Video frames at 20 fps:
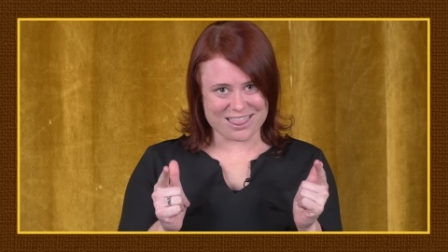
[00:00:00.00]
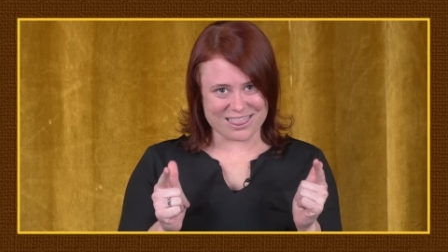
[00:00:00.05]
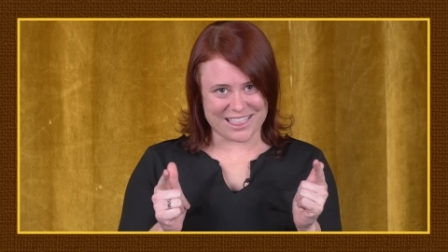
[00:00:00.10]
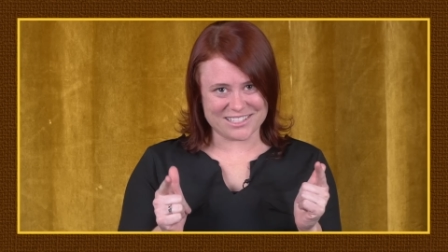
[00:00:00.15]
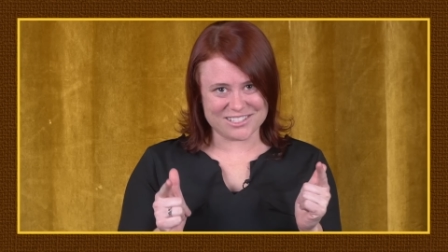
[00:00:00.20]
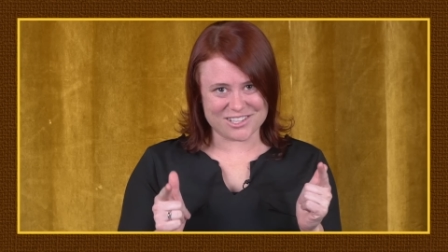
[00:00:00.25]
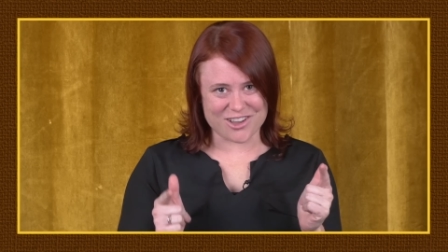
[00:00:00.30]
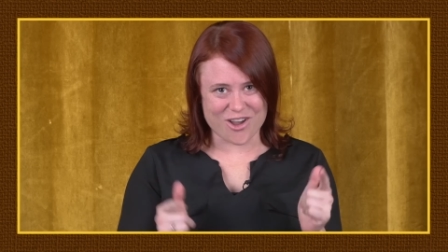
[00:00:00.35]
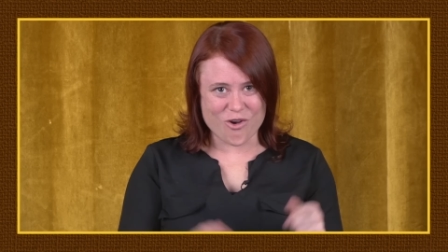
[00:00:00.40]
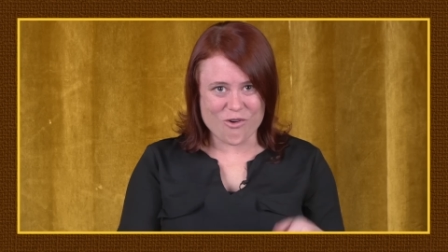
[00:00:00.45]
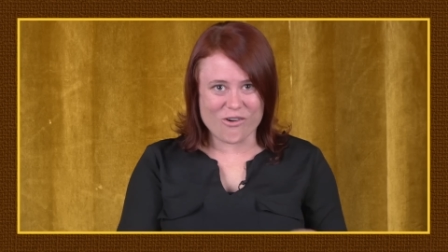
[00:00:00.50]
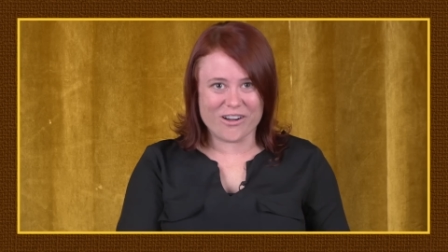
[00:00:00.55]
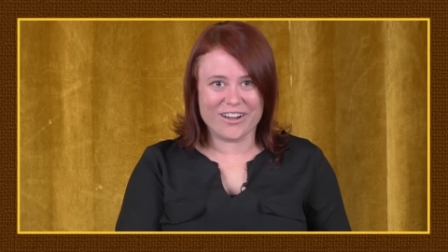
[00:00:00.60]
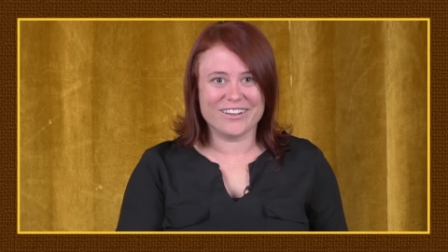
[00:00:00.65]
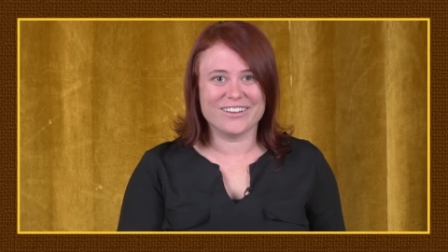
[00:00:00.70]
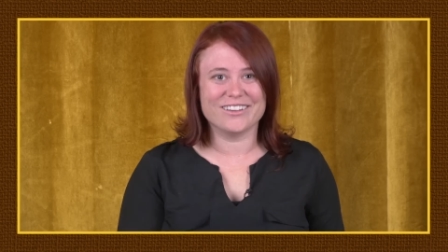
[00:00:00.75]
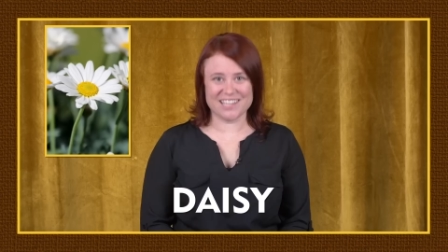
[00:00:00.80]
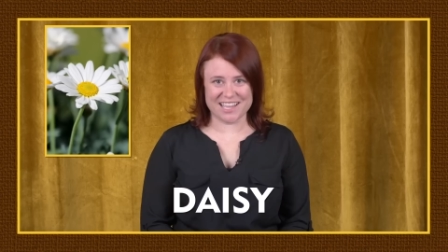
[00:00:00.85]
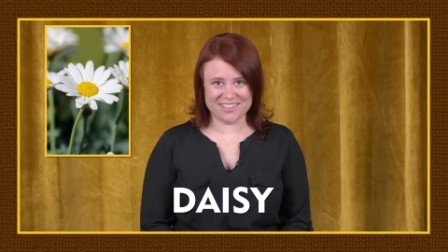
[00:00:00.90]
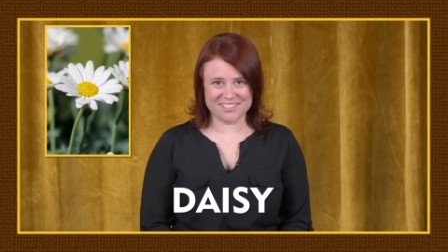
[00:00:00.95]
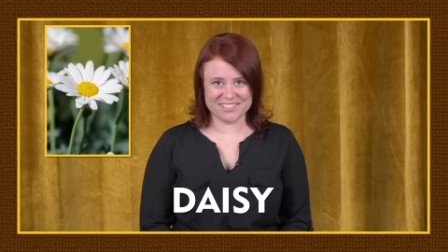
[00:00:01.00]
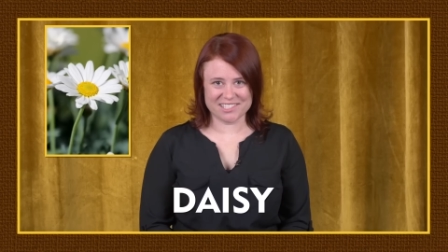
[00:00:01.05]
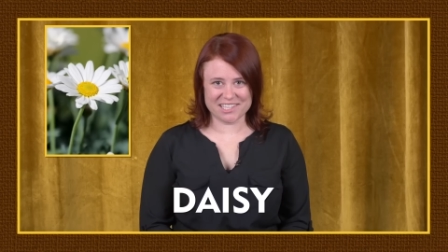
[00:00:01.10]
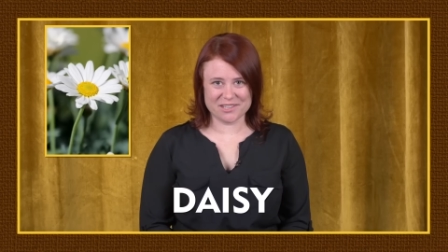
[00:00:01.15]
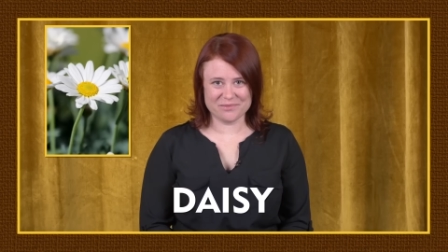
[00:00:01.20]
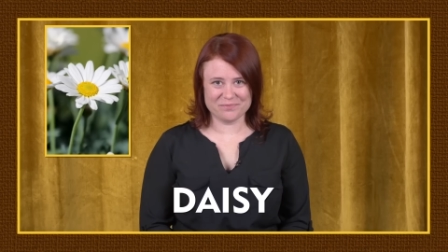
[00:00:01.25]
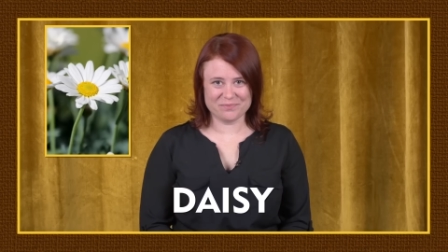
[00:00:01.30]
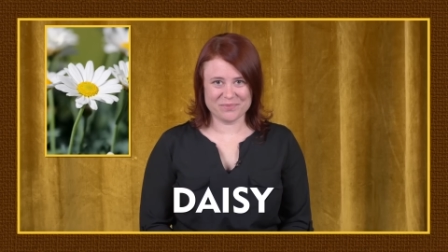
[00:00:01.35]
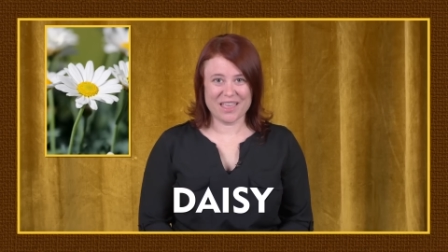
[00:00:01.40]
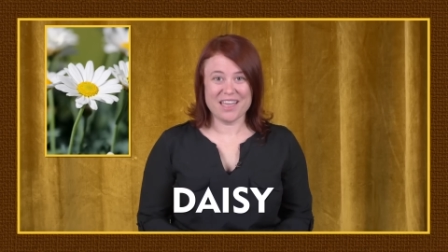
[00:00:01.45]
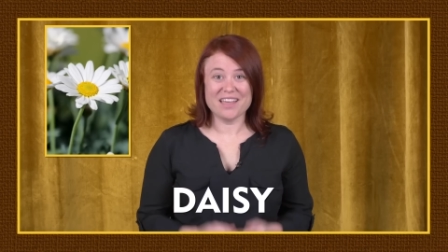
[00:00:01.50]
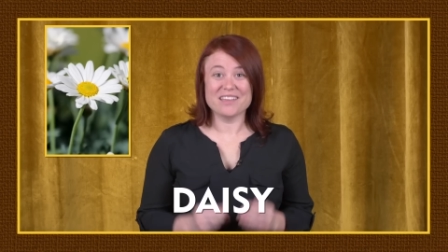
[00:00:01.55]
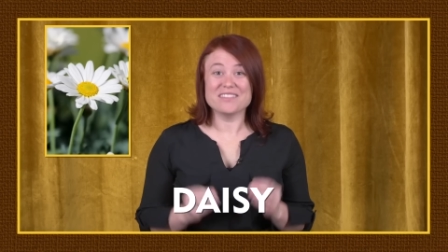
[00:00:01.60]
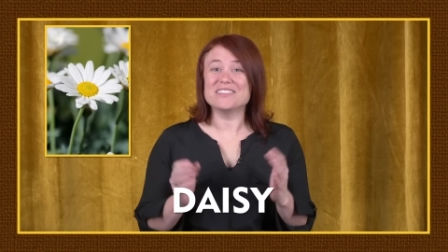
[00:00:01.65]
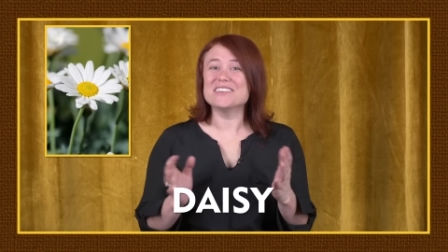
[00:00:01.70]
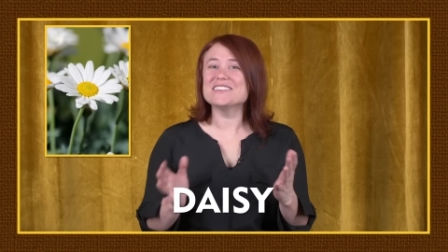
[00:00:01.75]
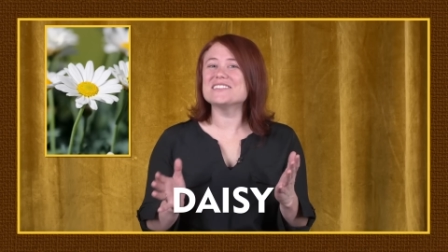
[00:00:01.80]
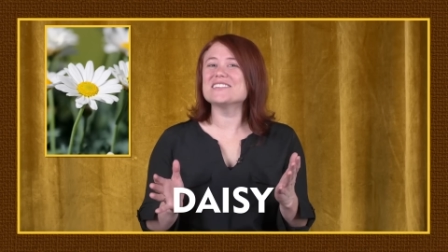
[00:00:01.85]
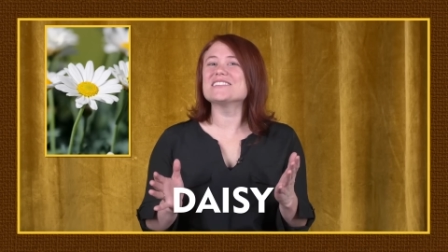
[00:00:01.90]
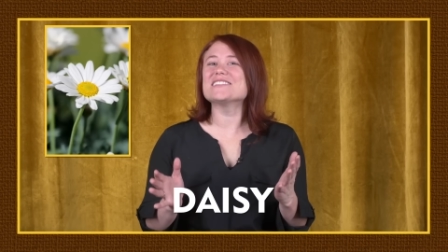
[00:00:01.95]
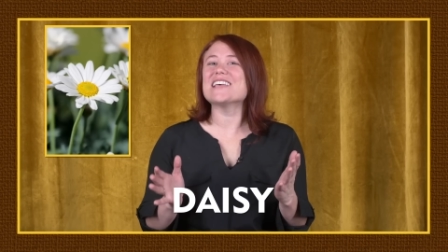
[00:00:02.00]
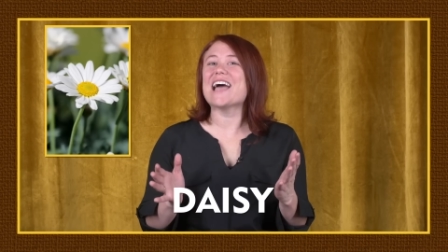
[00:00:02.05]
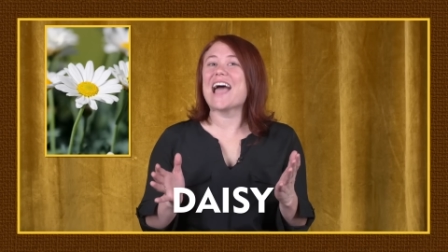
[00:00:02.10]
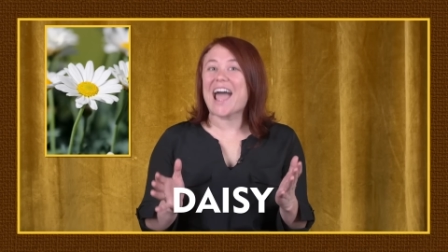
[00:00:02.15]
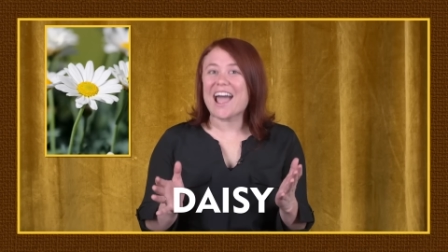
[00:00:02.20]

Let's go. Daisy. This is